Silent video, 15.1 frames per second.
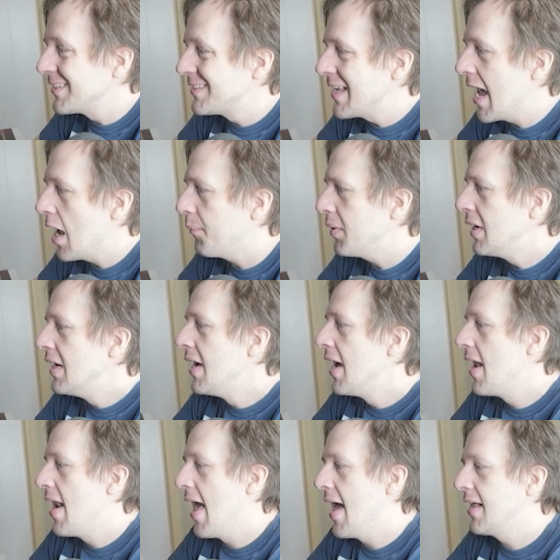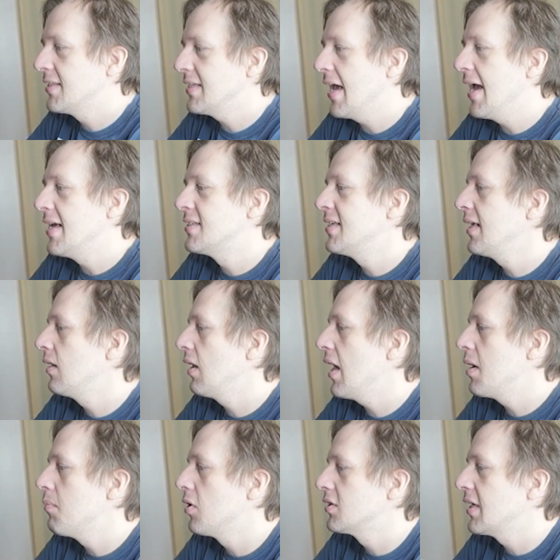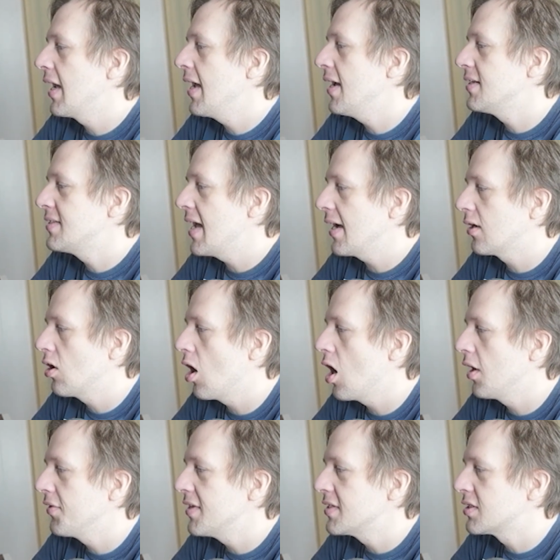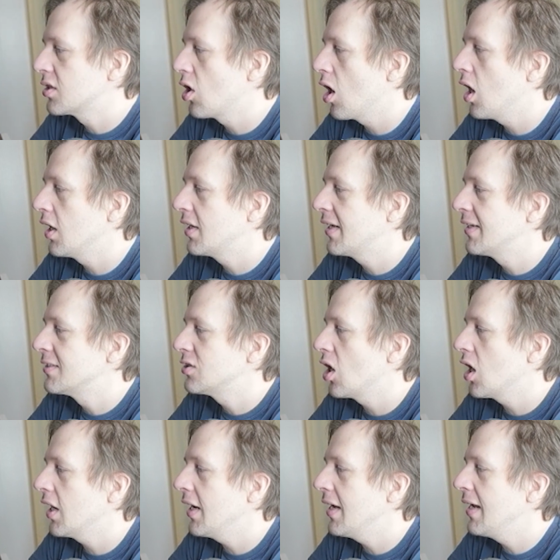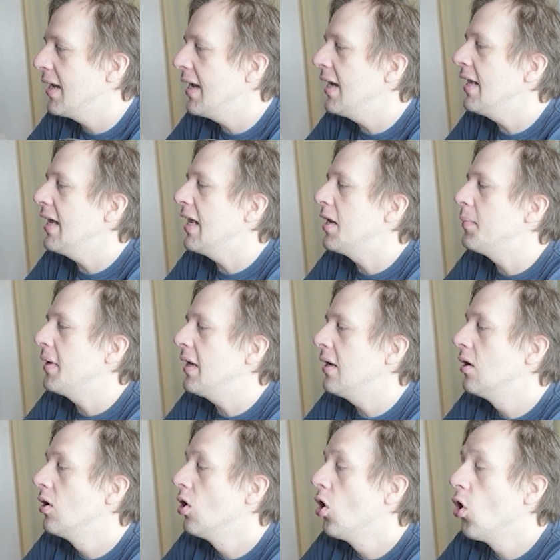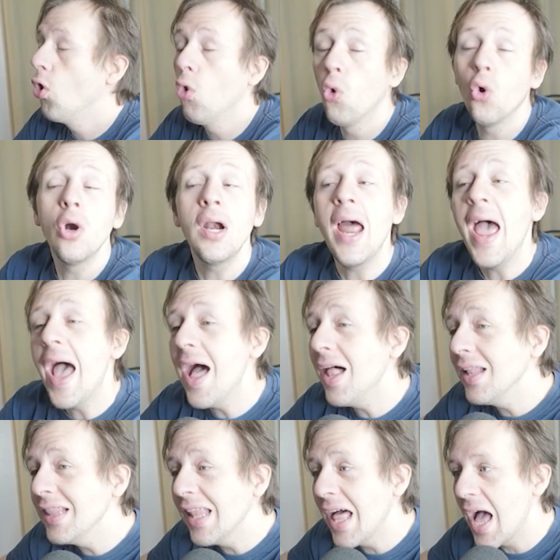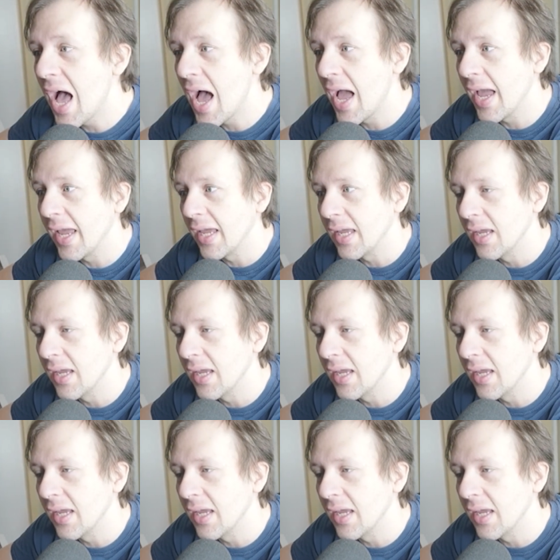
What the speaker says: Stamp. Enhance a single and multi-hit attack card. This card can target any enemy or ally.